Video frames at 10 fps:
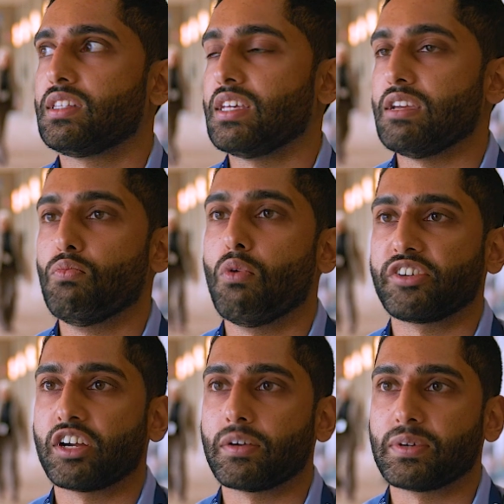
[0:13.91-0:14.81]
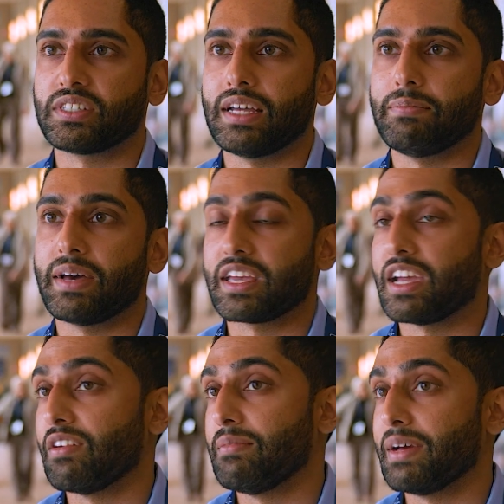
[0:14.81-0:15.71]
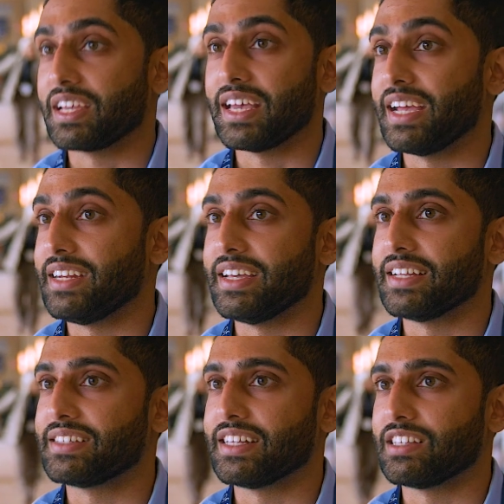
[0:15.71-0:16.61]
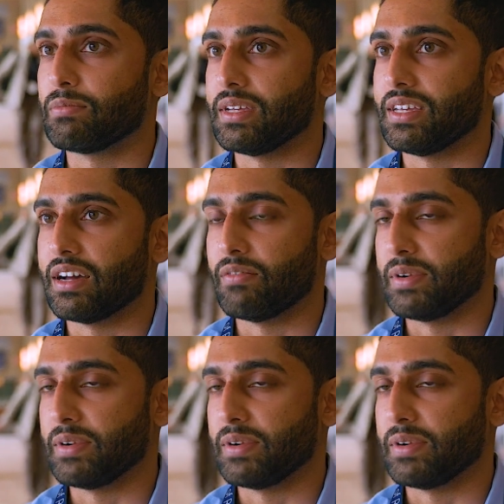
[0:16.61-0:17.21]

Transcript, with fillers: the 100% Medicare and Medicaid data set that we uh,